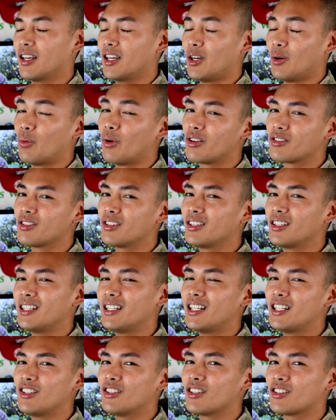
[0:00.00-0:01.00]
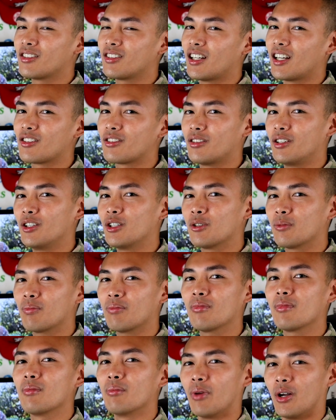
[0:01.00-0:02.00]
It wasn't the easiest test to do,
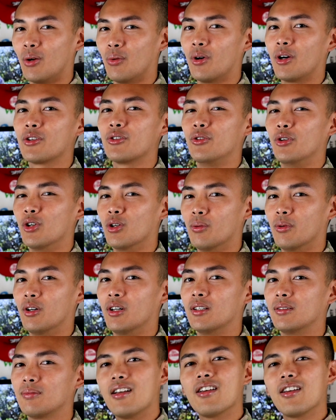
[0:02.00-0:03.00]
but it was doable.